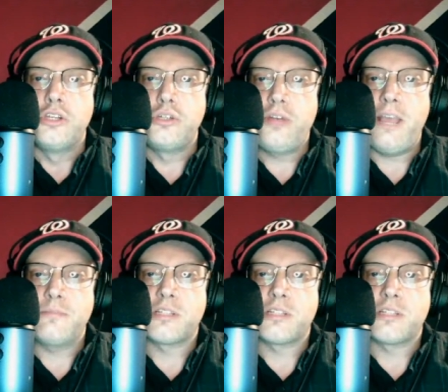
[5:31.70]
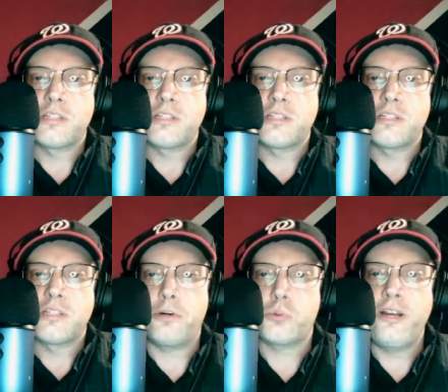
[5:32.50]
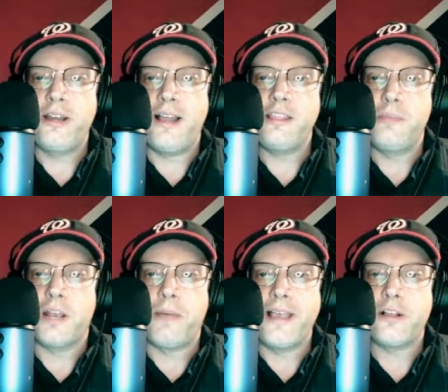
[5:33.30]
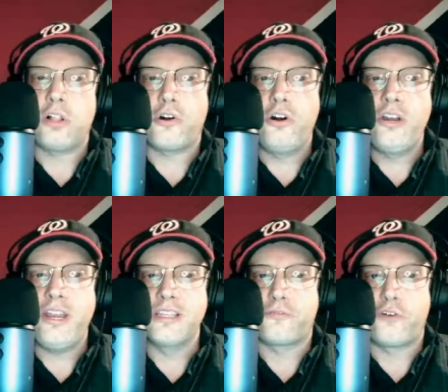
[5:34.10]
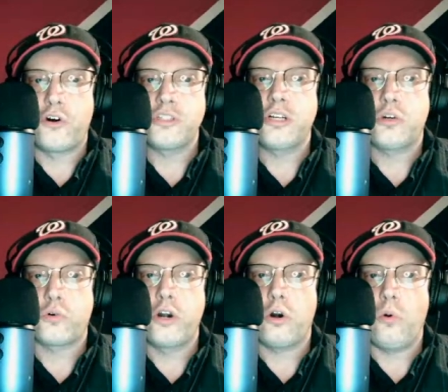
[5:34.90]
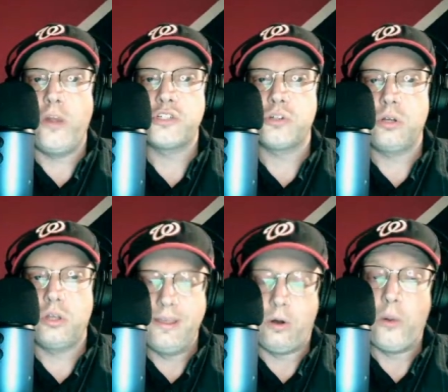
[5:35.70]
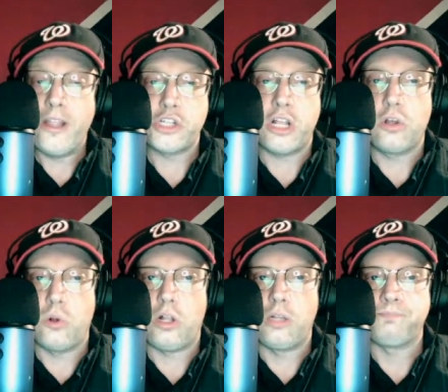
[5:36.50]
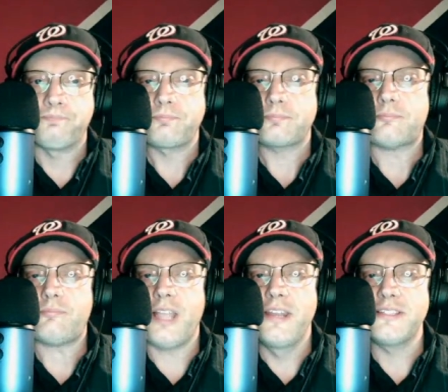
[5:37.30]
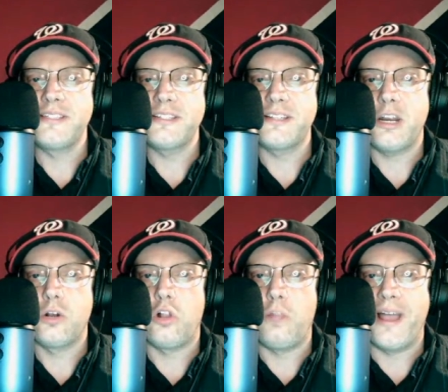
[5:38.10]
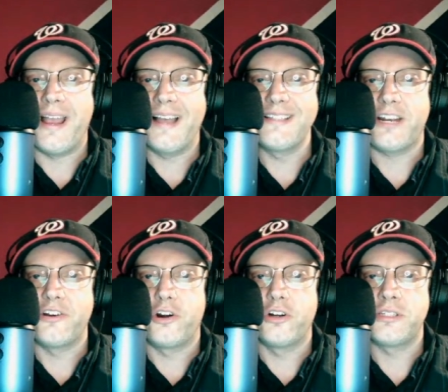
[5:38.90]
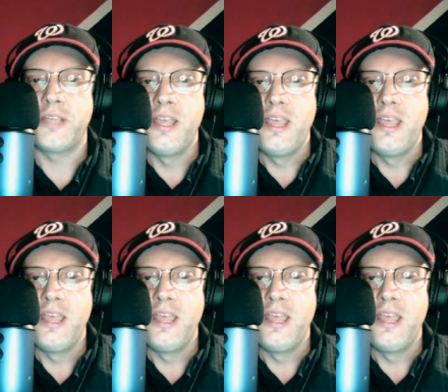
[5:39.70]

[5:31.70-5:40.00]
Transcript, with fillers: 2 games later, on September 29th, McMichael earned his first career OHL goal, an assist on a goal by Isaac Nurse